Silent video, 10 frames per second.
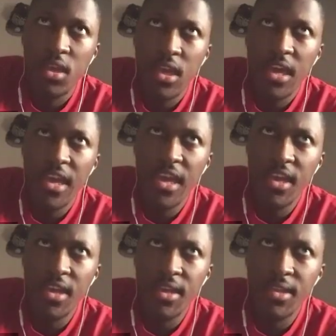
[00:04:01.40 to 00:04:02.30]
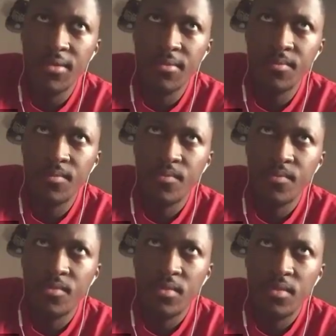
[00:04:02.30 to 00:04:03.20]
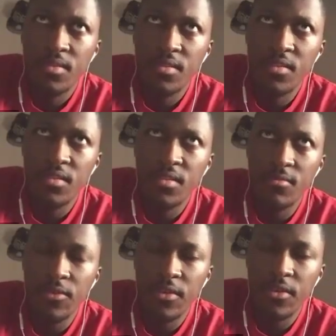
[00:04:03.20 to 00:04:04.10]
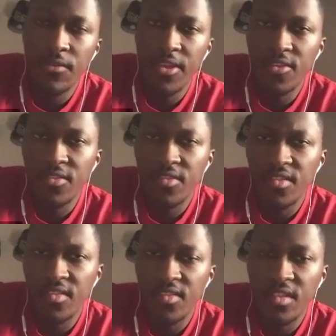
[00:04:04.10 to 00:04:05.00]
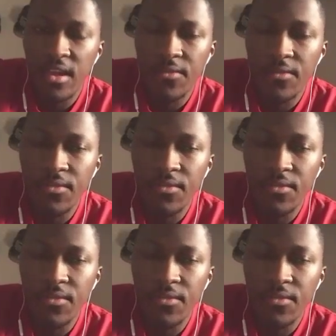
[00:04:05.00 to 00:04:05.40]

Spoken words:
And with conventions and stuff,